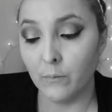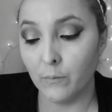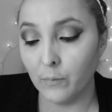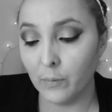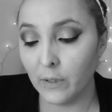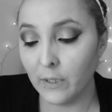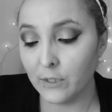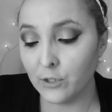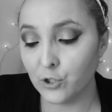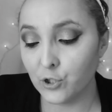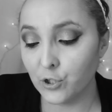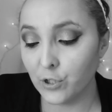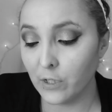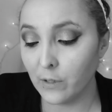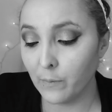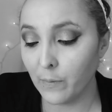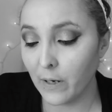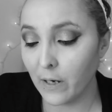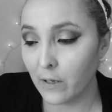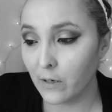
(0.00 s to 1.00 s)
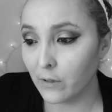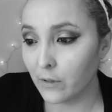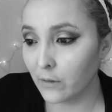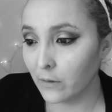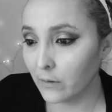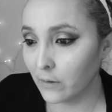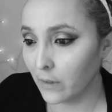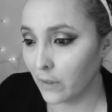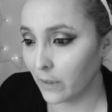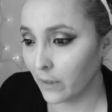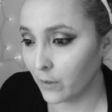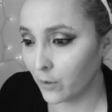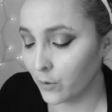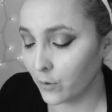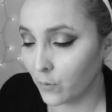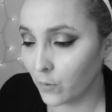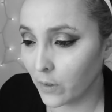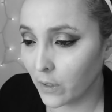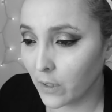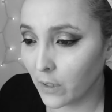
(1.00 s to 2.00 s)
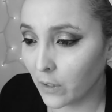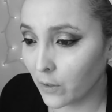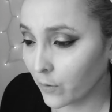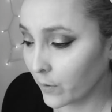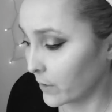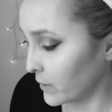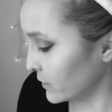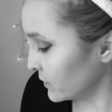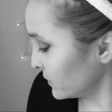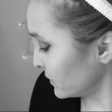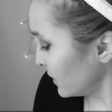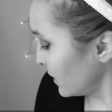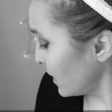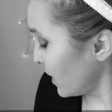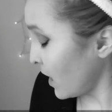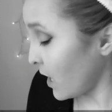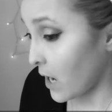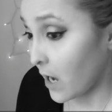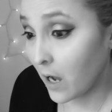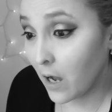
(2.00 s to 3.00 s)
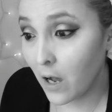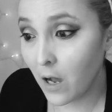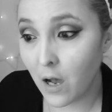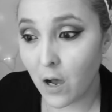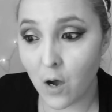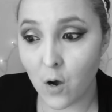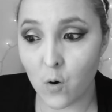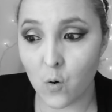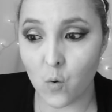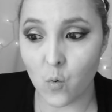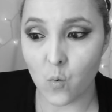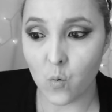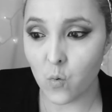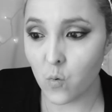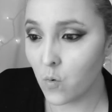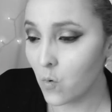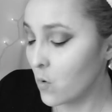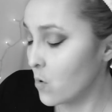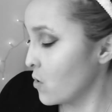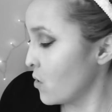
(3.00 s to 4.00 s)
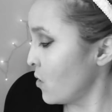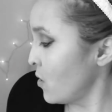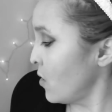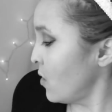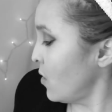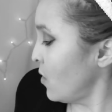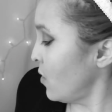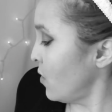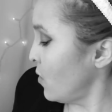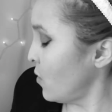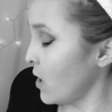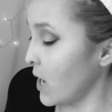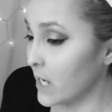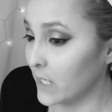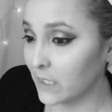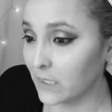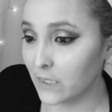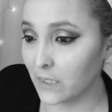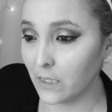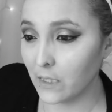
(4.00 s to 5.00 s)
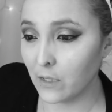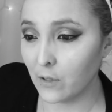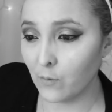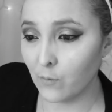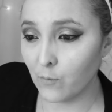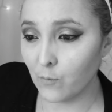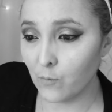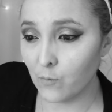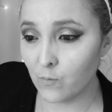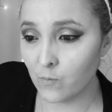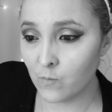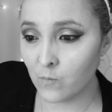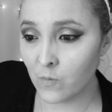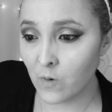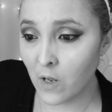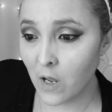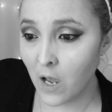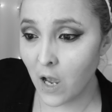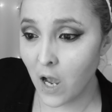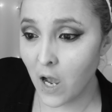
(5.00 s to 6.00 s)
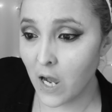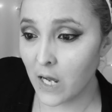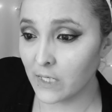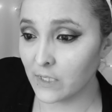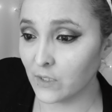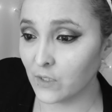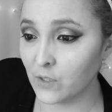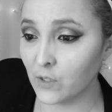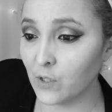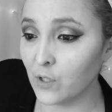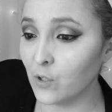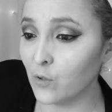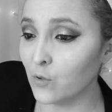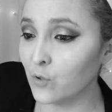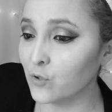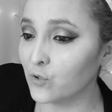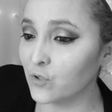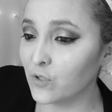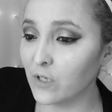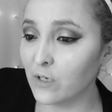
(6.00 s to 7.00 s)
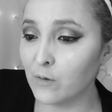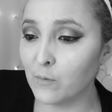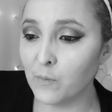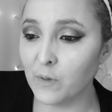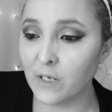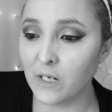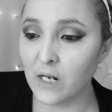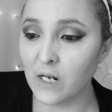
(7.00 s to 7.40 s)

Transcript: Blush cheek powder. I don't know what color it is. Oh. Oh, I see you. I see you, and there's gonna be